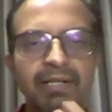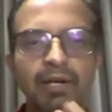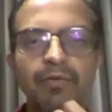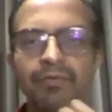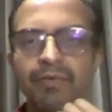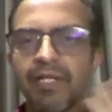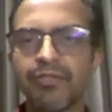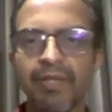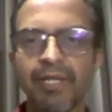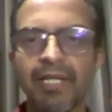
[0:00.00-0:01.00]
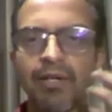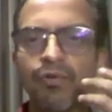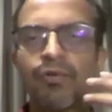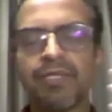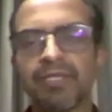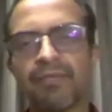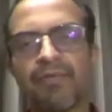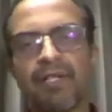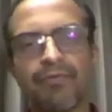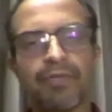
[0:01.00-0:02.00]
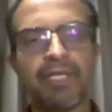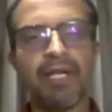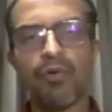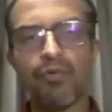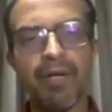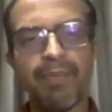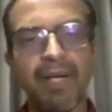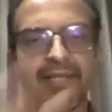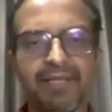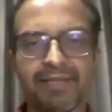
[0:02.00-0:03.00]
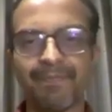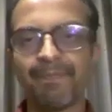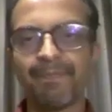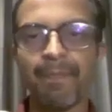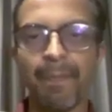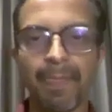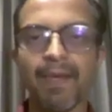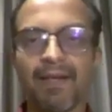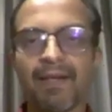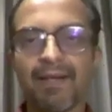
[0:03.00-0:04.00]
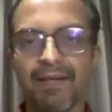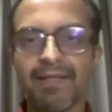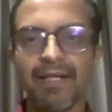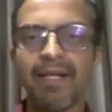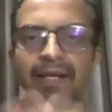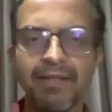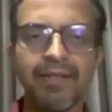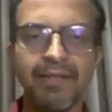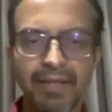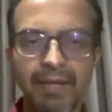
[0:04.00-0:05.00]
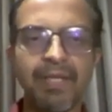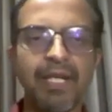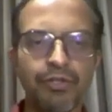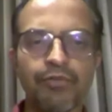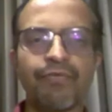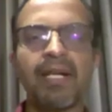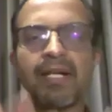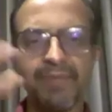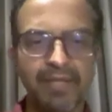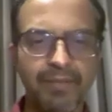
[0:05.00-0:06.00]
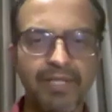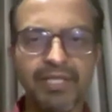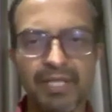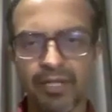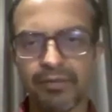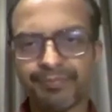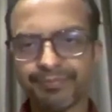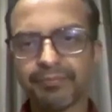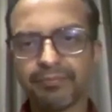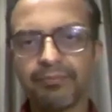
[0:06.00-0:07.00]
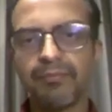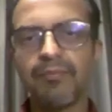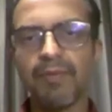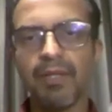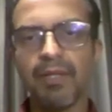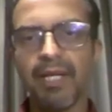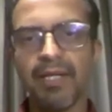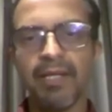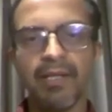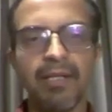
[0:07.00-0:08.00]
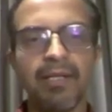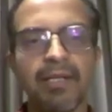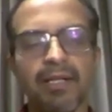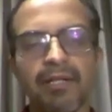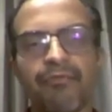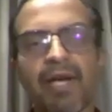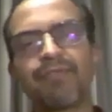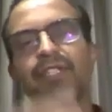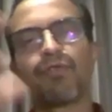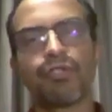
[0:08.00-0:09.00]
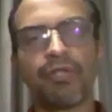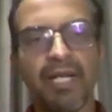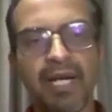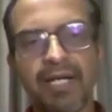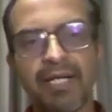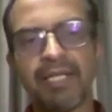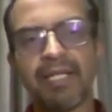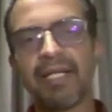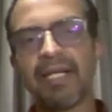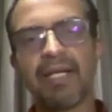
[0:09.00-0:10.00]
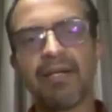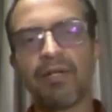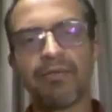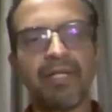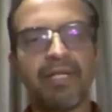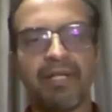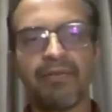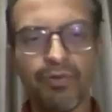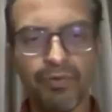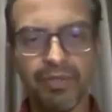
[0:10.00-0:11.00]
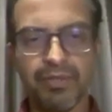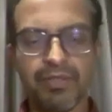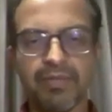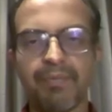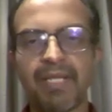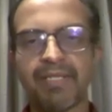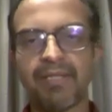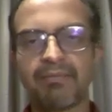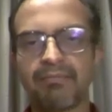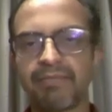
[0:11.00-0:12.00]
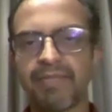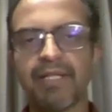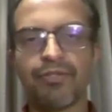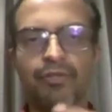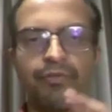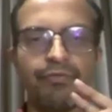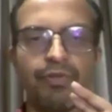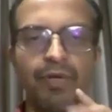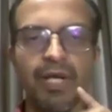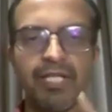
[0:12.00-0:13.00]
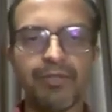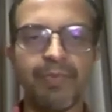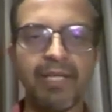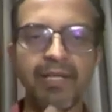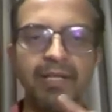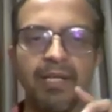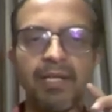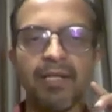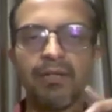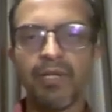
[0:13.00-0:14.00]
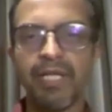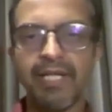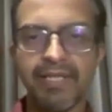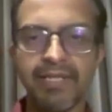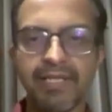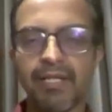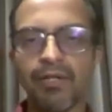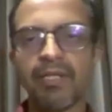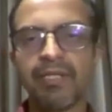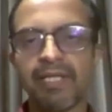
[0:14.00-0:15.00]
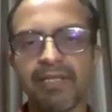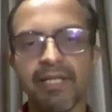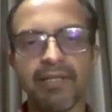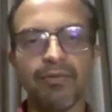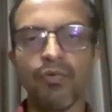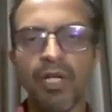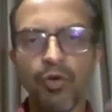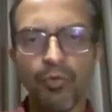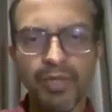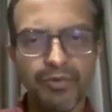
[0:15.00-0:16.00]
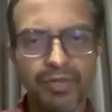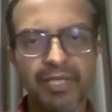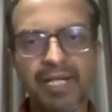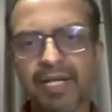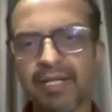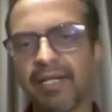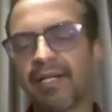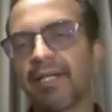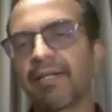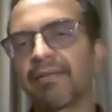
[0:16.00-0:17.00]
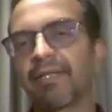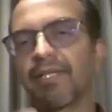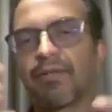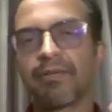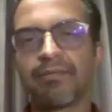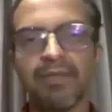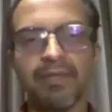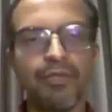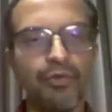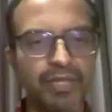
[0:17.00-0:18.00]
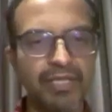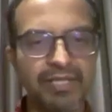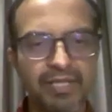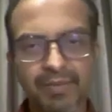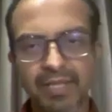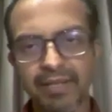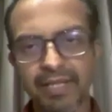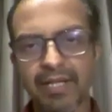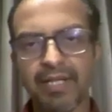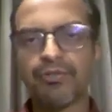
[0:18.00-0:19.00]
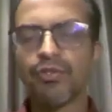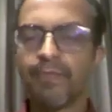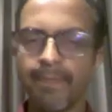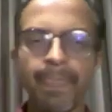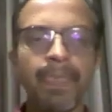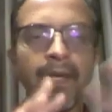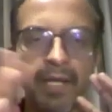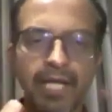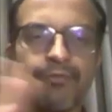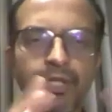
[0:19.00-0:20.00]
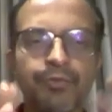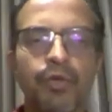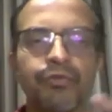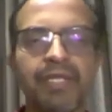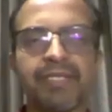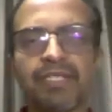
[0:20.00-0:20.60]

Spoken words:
Now world is figuring out, oh, this is a wonderful thing. How do I apply this? Yeah, application of LLMs are emerging now, right? 5G was created thinking, hey, all we give you is the basic tenets of high speed, low latency, and all this. And Ola Ubers were created, and use cases are being created. So it works both ways.